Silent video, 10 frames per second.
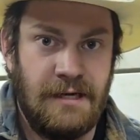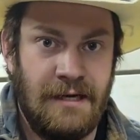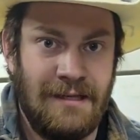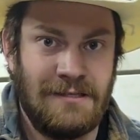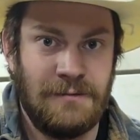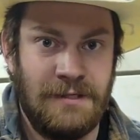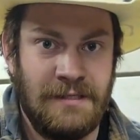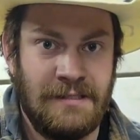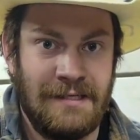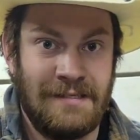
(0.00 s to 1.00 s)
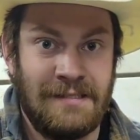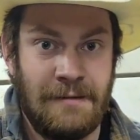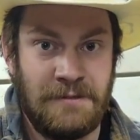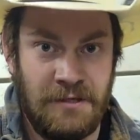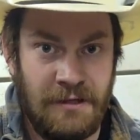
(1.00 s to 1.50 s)
and this one is
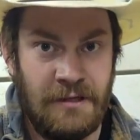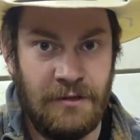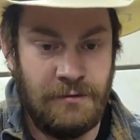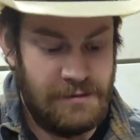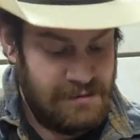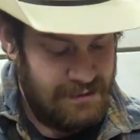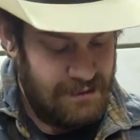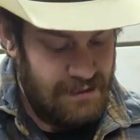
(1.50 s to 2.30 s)
exceptionally loose.